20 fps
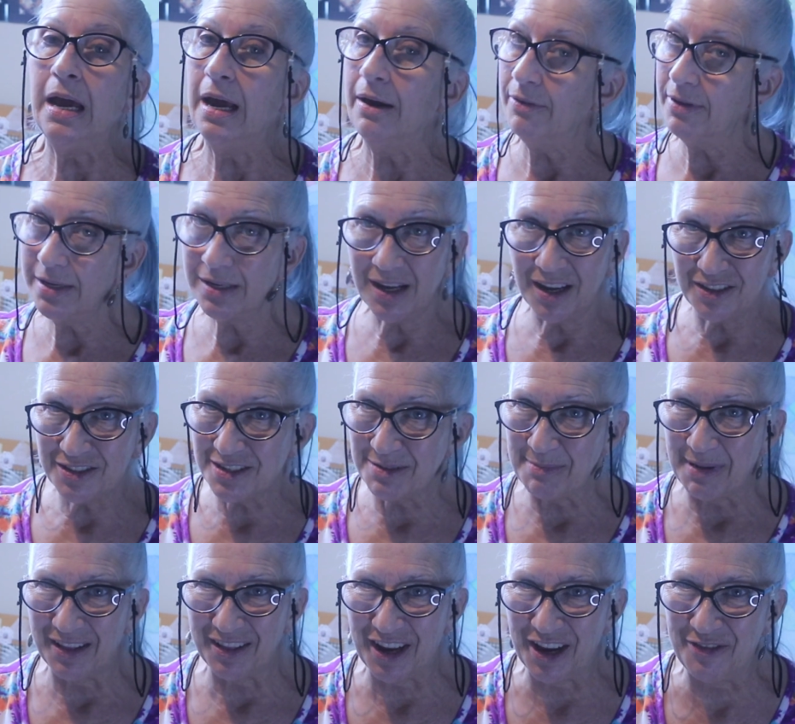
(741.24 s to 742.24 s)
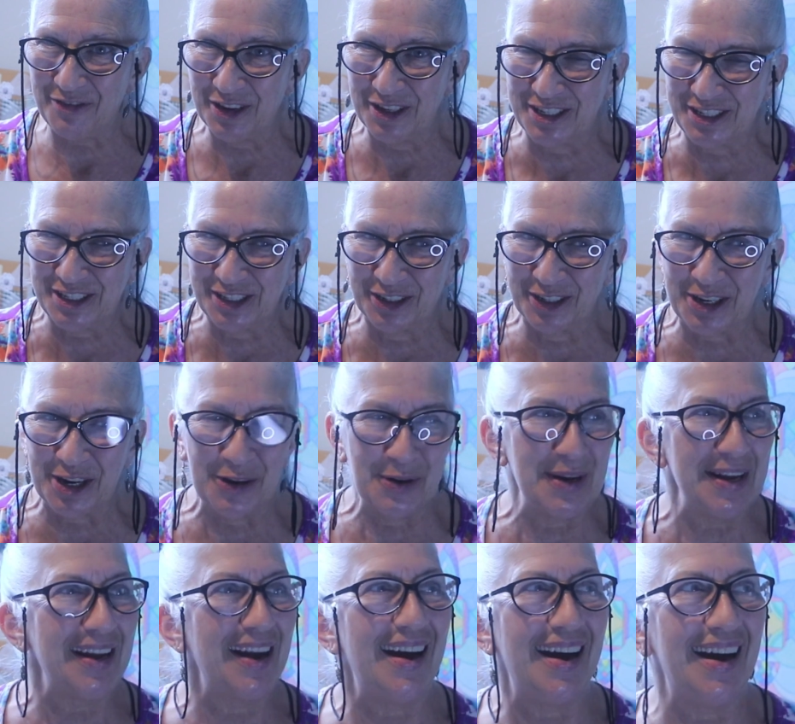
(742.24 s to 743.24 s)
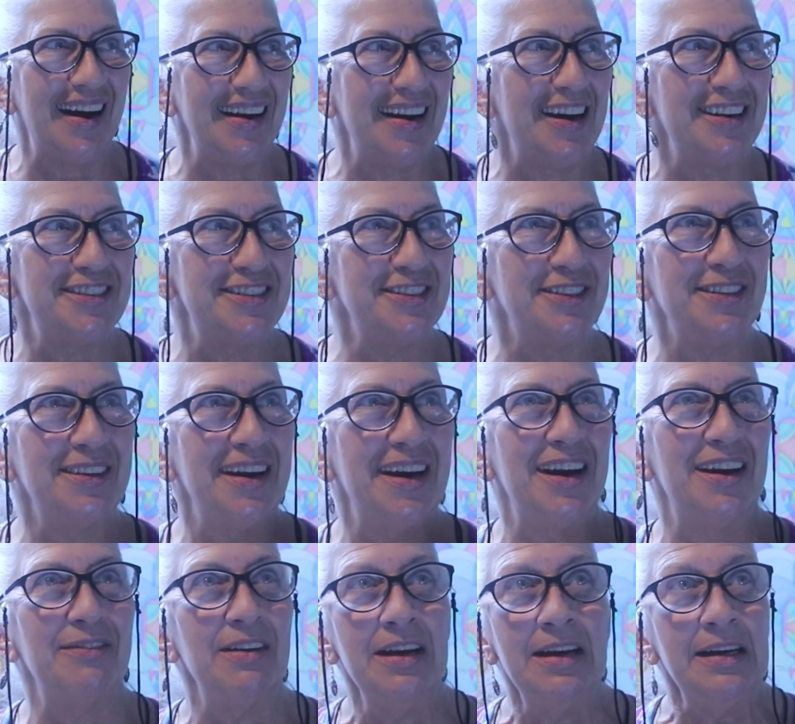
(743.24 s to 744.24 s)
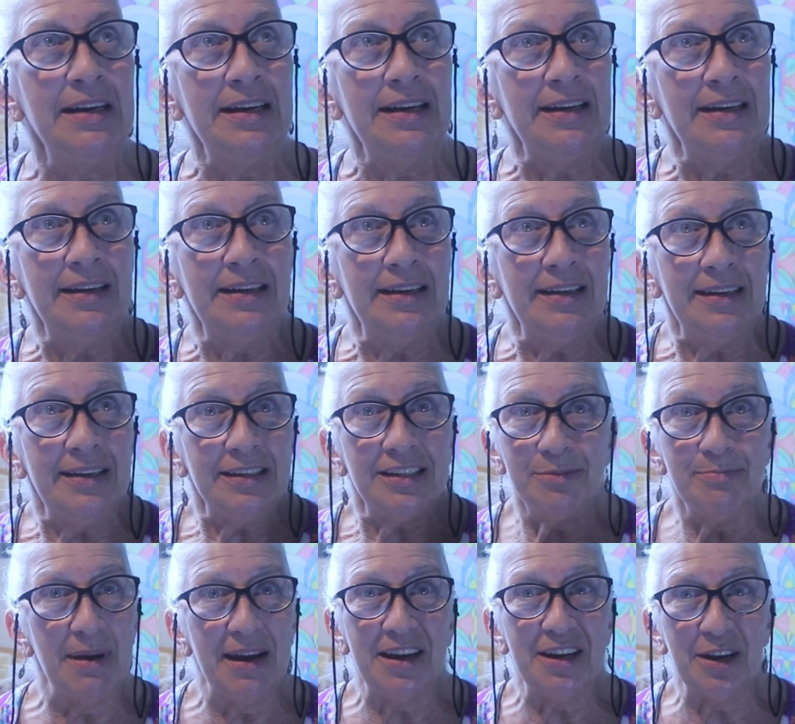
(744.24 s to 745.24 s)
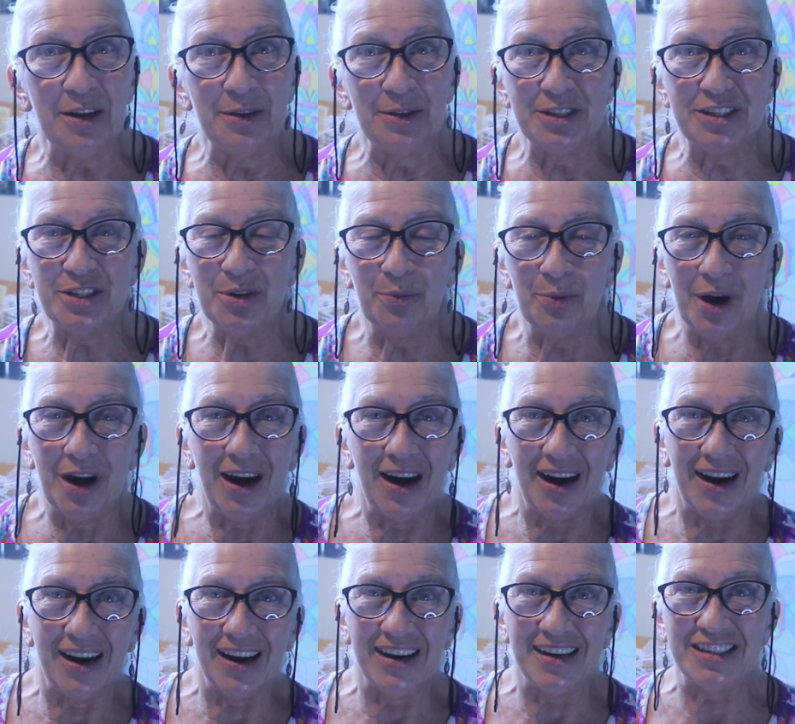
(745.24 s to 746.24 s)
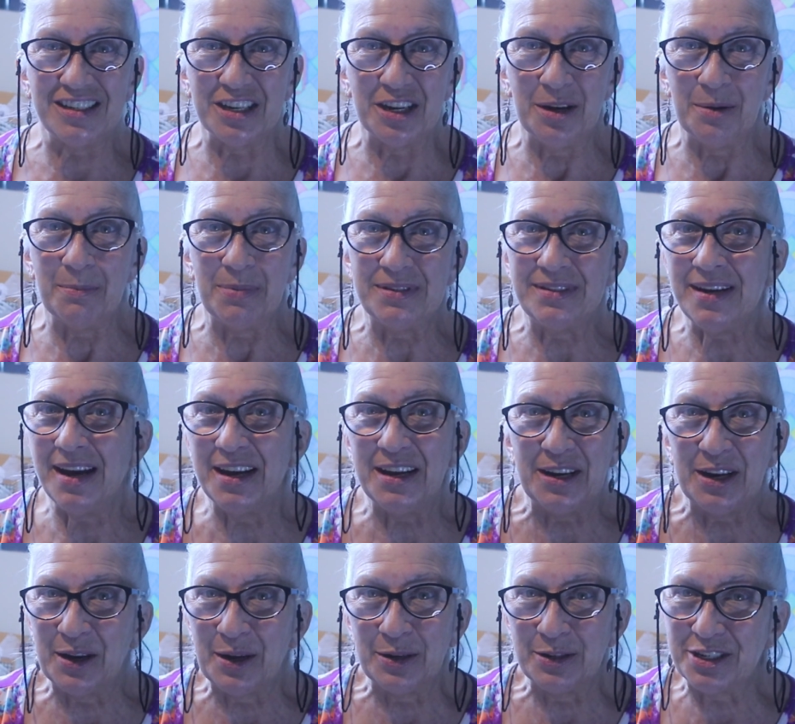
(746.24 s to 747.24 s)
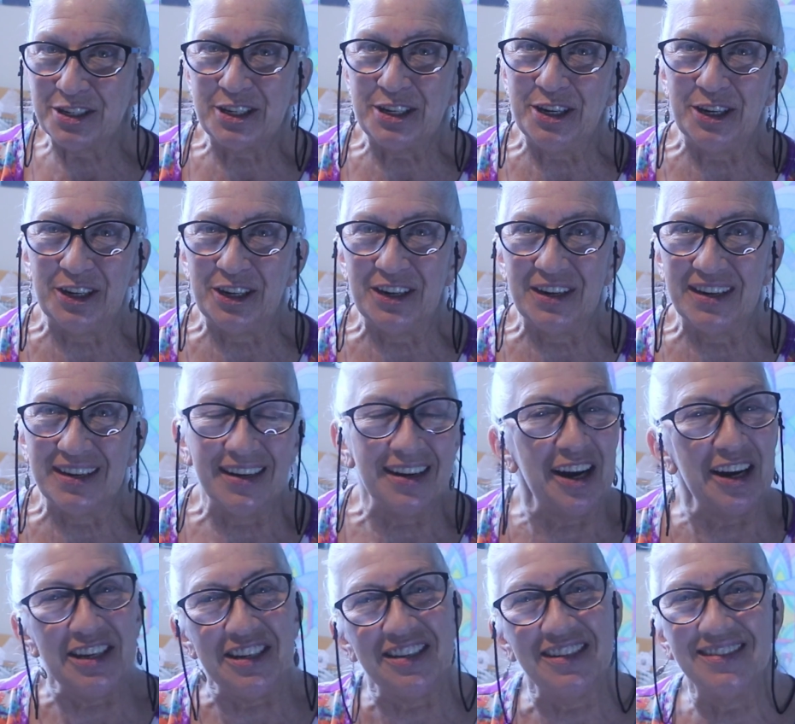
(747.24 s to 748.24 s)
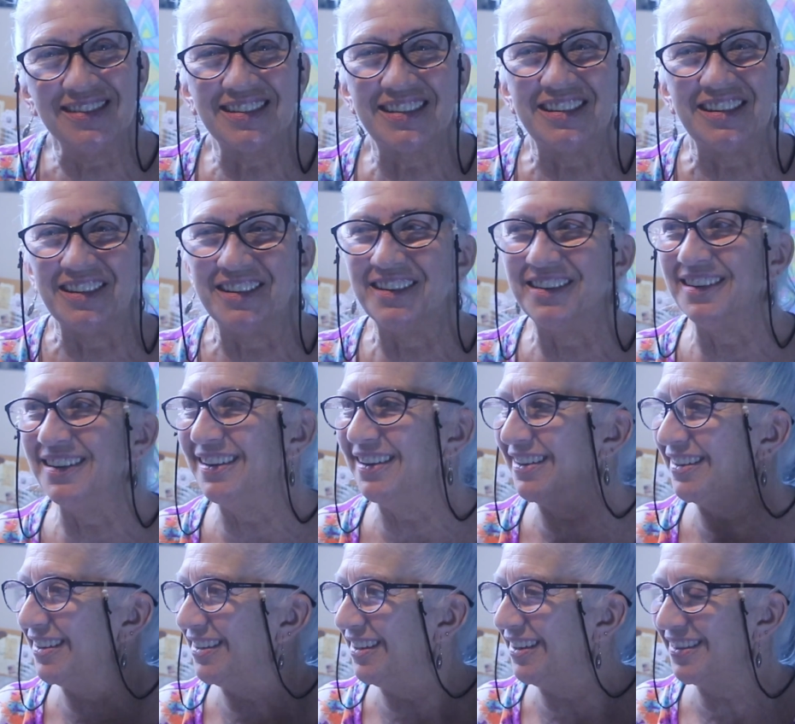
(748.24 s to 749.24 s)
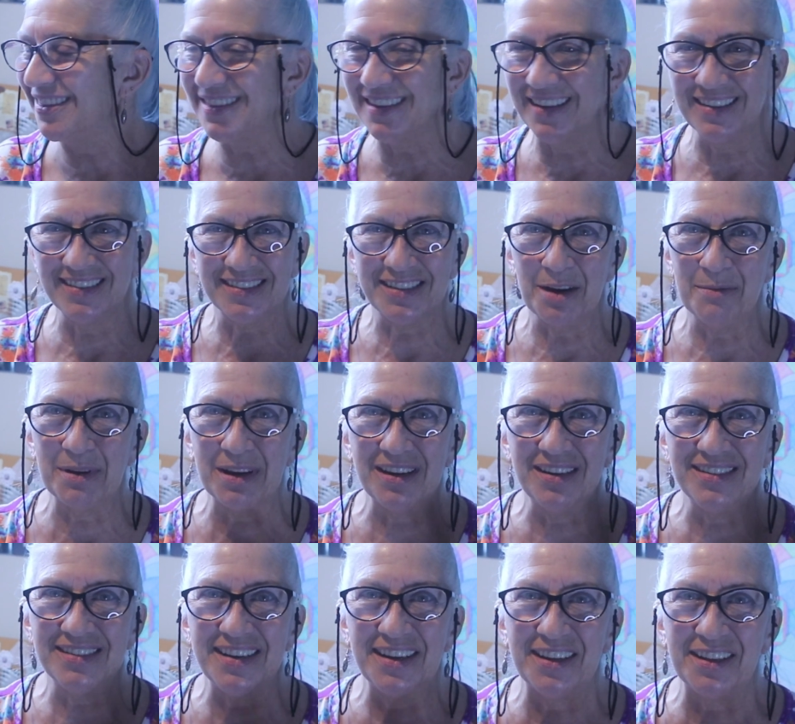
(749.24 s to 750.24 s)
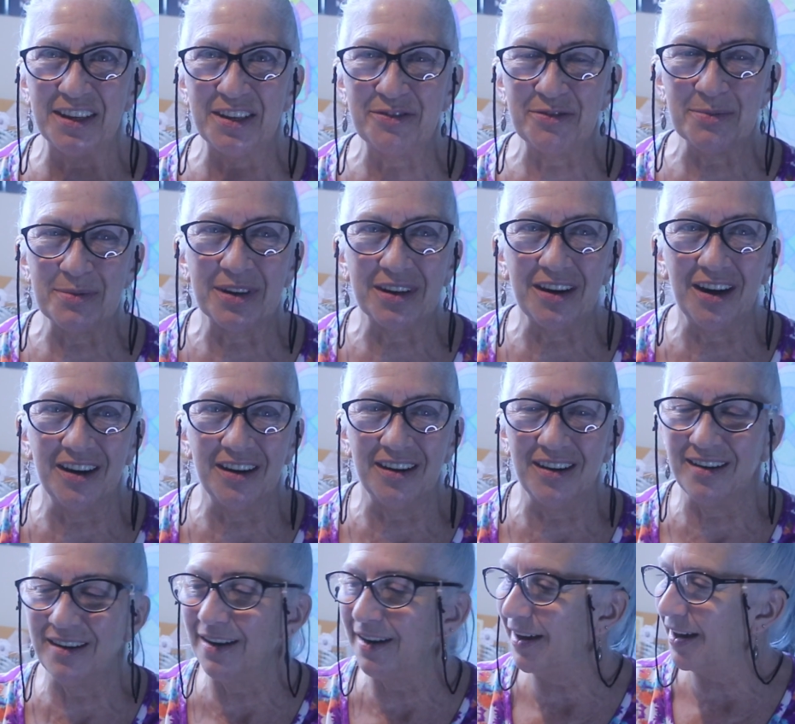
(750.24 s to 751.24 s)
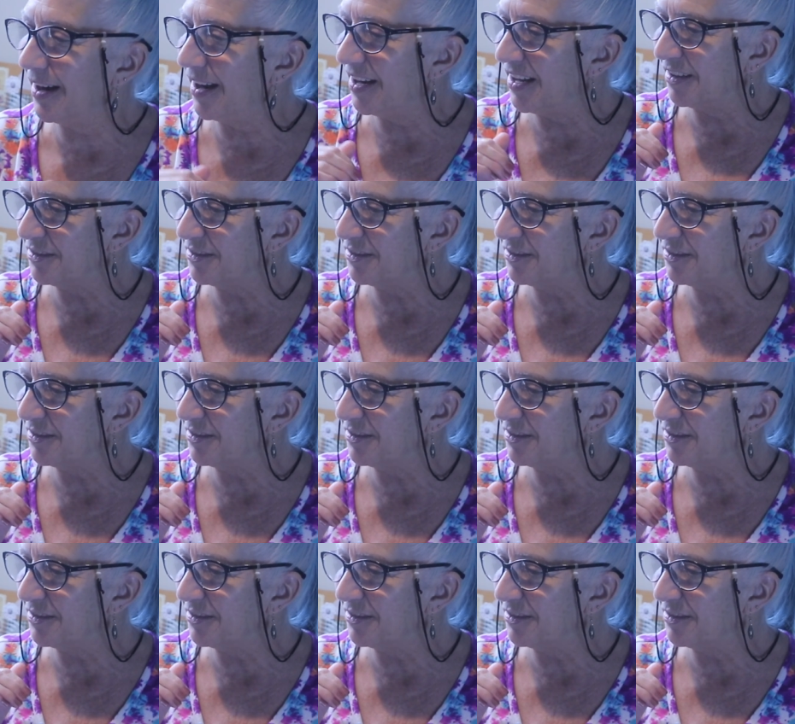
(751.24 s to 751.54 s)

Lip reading: Everything else in my life is still going on. I still have tomatoes to wash, and potatoes curing, and onions curing, and things coming in daily from the garden, and I